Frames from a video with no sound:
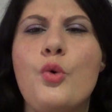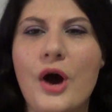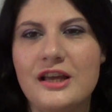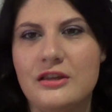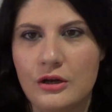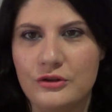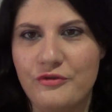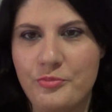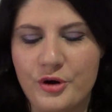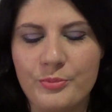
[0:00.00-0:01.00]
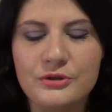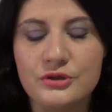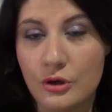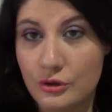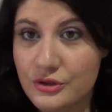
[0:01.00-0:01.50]
quite a lot of
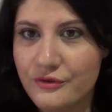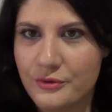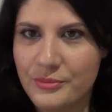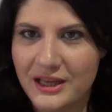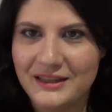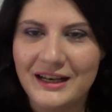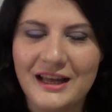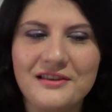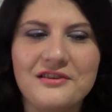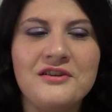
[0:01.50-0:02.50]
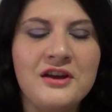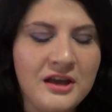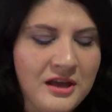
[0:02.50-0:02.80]
purples also from Cadillacquer,